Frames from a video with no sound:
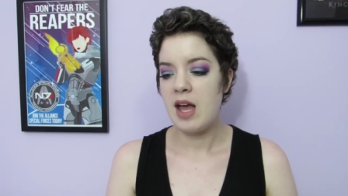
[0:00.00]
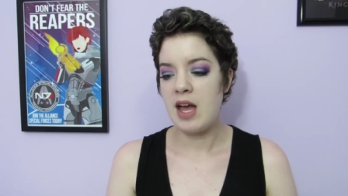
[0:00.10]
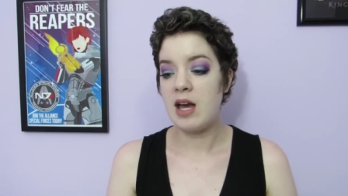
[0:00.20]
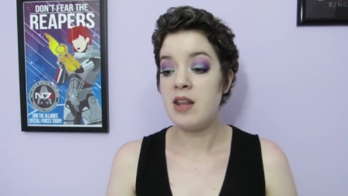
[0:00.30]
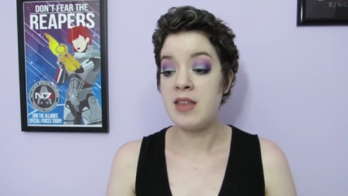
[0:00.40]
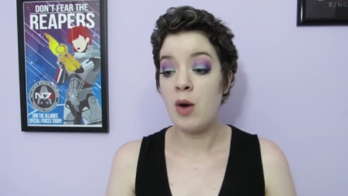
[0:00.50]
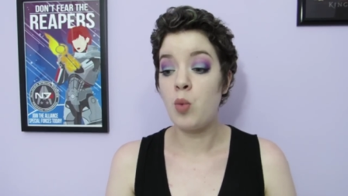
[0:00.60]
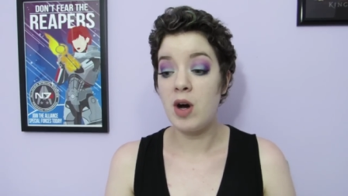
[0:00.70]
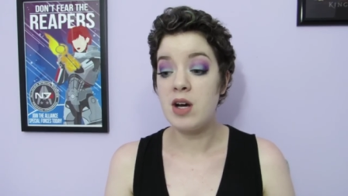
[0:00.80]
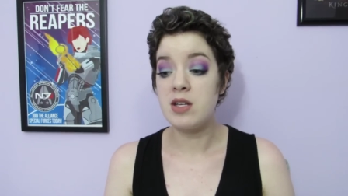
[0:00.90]
And that
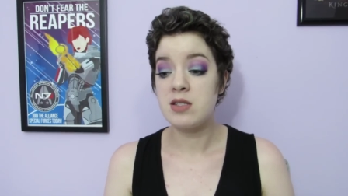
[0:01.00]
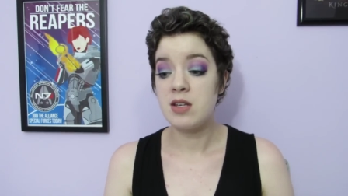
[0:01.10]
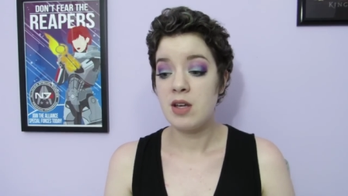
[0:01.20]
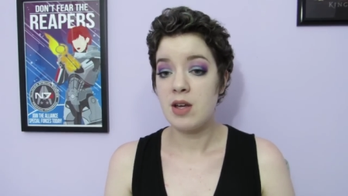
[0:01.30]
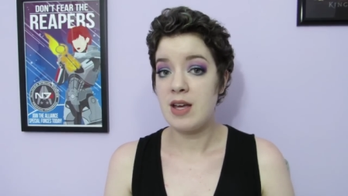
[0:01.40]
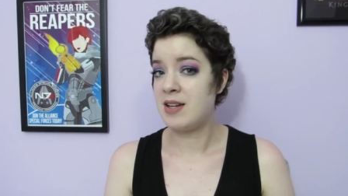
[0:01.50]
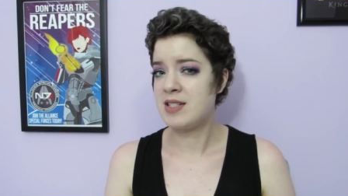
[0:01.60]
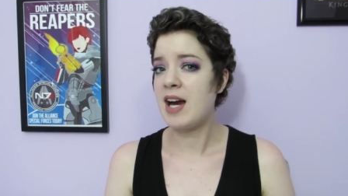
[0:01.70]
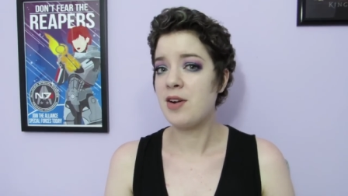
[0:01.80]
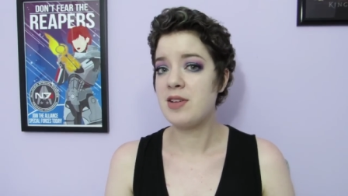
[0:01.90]
was an
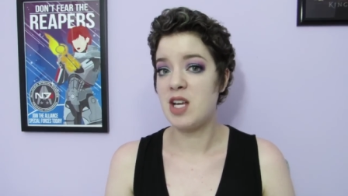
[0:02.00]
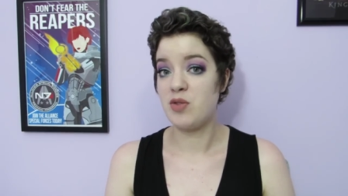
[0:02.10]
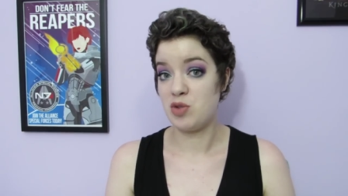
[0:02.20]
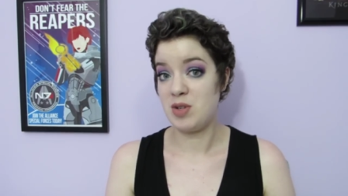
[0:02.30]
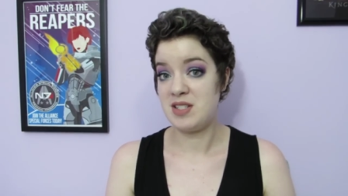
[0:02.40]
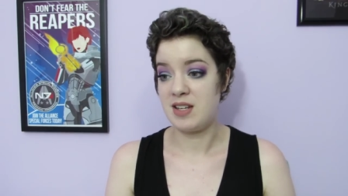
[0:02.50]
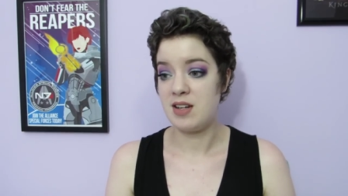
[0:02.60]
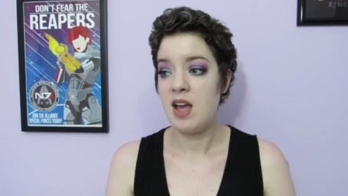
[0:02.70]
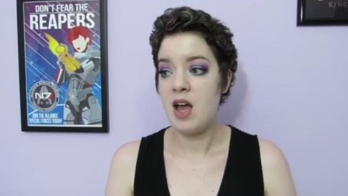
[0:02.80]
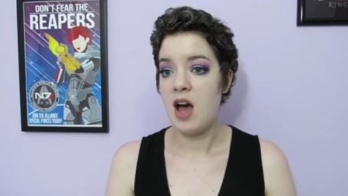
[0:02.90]
entirely selfish
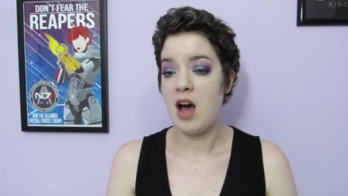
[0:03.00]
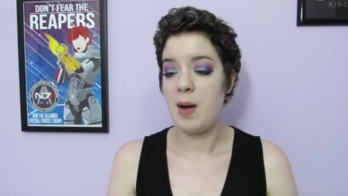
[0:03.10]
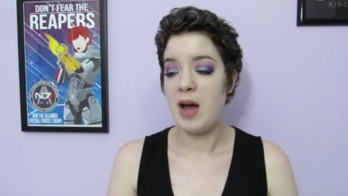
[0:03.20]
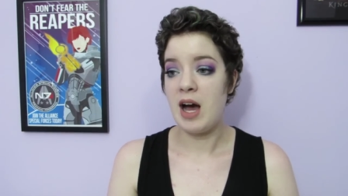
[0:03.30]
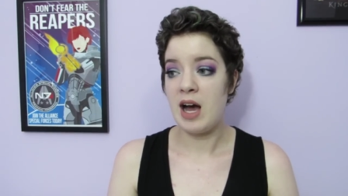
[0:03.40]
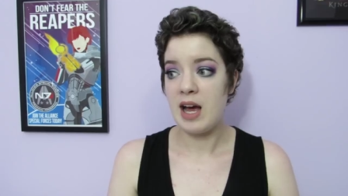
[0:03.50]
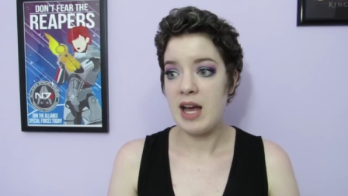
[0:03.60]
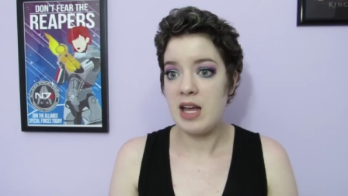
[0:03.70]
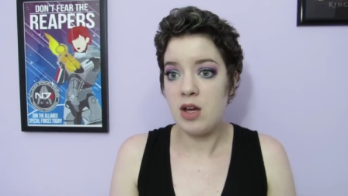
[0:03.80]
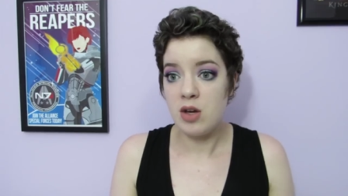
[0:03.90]
reason.
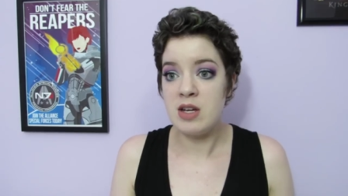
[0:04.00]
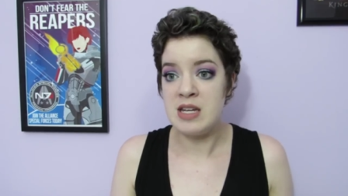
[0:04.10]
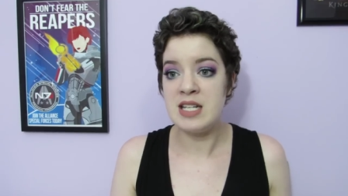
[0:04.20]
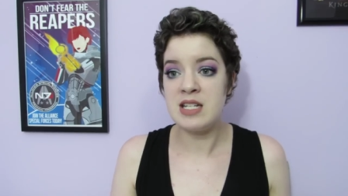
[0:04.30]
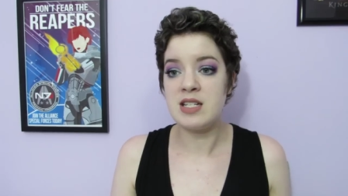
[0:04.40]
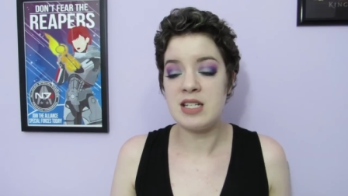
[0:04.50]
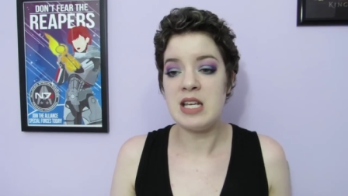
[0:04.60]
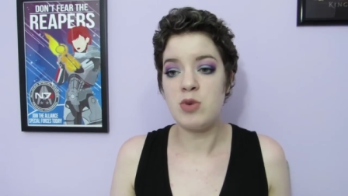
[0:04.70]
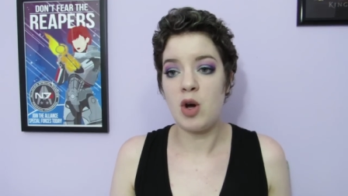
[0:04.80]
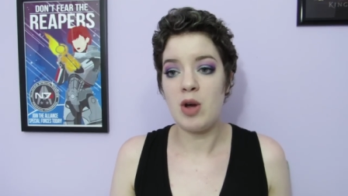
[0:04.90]
I needed it to
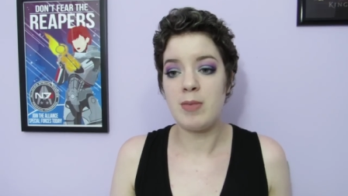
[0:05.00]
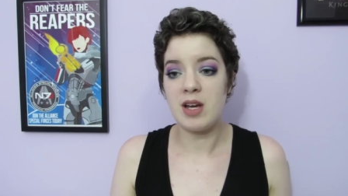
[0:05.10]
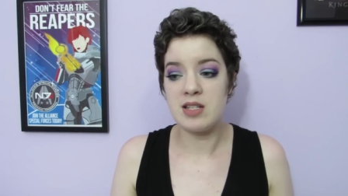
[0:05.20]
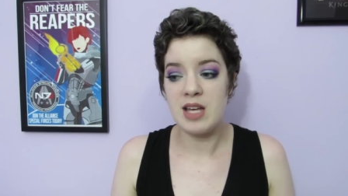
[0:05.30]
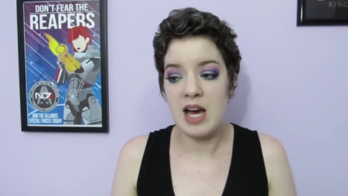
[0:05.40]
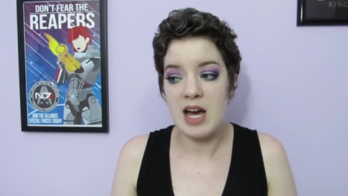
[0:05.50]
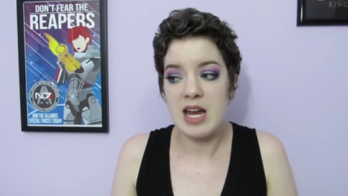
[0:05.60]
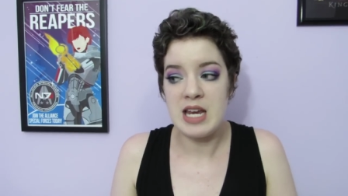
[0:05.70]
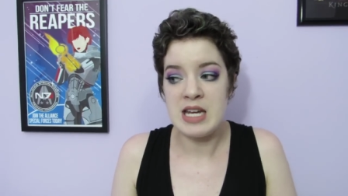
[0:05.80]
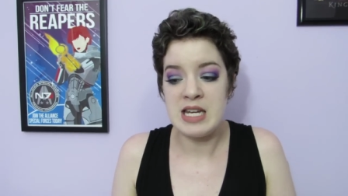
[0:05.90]
keep going because
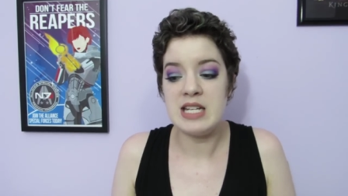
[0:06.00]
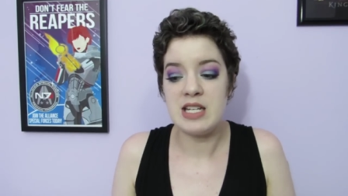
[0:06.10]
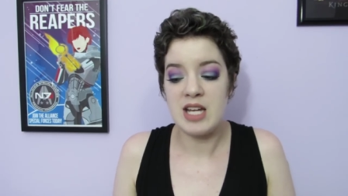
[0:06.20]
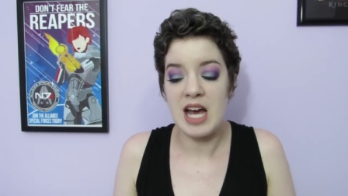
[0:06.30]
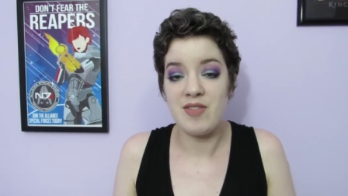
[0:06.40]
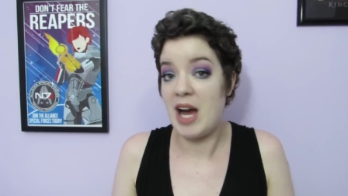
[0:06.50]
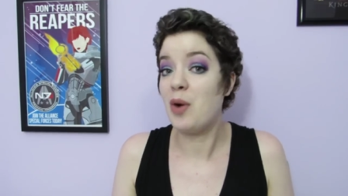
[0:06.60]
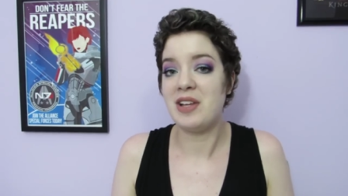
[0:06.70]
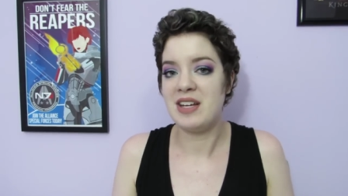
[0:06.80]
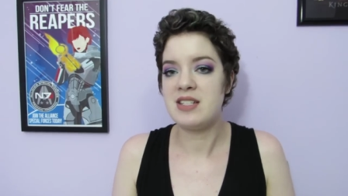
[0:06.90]
I needed to have an
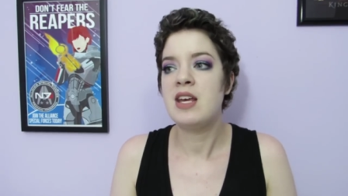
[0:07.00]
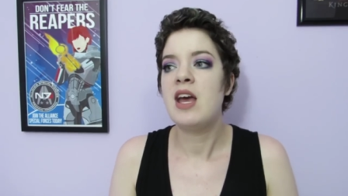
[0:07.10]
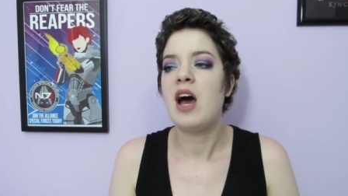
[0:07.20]
outlet.